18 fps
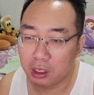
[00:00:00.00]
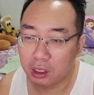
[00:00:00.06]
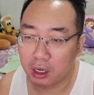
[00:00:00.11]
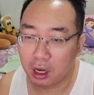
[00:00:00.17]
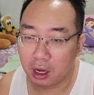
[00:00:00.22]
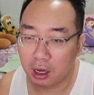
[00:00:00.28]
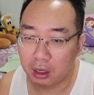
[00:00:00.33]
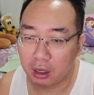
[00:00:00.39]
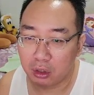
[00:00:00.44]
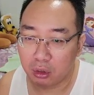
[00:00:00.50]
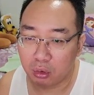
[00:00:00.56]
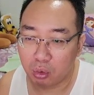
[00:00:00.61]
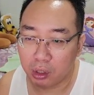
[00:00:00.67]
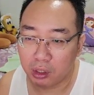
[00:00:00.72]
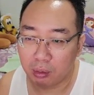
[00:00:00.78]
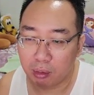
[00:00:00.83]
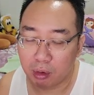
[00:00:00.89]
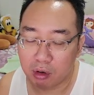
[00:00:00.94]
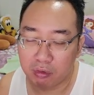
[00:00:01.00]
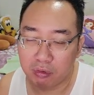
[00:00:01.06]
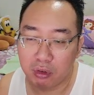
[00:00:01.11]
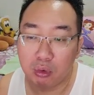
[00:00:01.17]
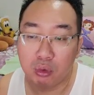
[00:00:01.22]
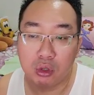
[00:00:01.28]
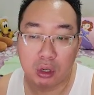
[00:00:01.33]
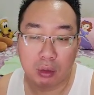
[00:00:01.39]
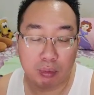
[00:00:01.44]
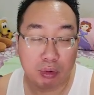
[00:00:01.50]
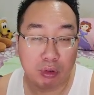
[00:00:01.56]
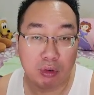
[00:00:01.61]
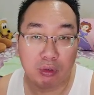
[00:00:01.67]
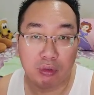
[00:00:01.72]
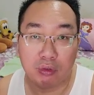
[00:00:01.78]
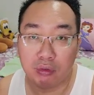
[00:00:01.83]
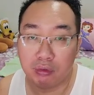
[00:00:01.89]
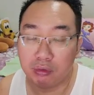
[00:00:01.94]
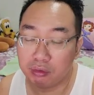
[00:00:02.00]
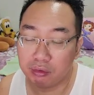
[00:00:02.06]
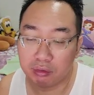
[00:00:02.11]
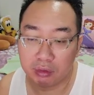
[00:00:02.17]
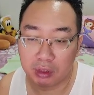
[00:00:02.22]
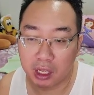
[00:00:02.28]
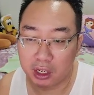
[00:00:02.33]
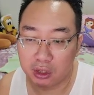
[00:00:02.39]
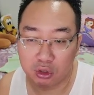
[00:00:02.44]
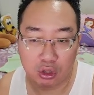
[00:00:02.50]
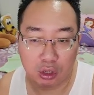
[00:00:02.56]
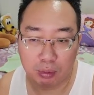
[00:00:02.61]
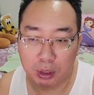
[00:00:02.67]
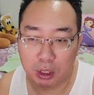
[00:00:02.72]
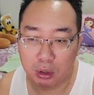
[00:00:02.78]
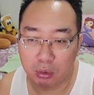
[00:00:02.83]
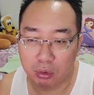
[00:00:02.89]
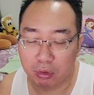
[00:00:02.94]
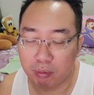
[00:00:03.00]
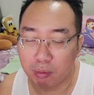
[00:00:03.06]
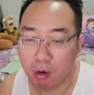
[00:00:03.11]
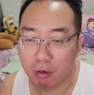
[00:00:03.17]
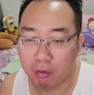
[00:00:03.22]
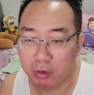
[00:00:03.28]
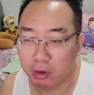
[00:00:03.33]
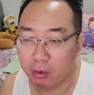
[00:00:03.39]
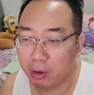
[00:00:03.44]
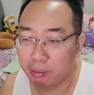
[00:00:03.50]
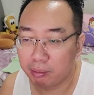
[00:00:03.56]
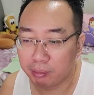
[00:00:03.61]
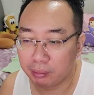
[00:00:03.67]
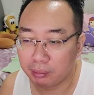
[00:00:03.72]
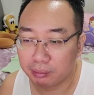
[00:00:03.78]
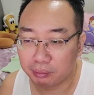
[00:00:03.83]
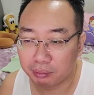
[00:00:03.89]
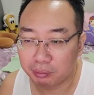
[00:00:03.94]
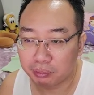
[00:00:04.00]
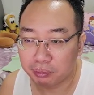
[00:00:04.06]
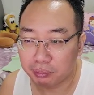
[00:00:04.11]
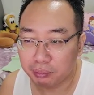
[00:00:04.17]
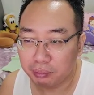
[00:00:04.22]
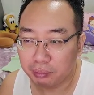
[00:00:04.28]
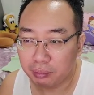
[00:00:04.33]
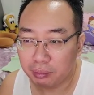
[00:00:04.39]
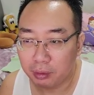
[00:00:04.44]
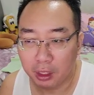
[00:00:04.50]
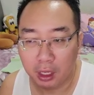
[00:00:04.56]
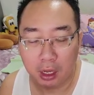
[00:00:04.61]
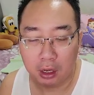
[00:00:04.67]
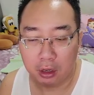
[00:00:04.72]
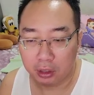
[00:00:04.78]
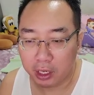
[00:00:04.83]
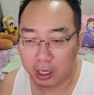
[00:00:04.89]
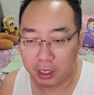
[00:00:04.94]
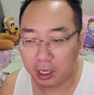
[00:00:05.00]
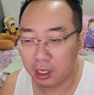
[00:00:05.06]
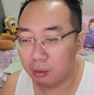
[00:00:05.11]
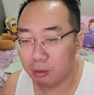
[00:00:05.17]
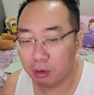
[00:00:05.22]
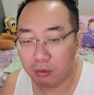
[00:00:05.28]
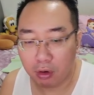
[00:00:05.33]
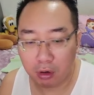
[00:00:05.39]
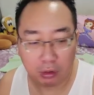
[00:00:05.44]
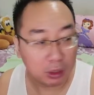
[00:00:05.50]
want a more future-proof like GPU with more VRAM. Okay, gotta move on.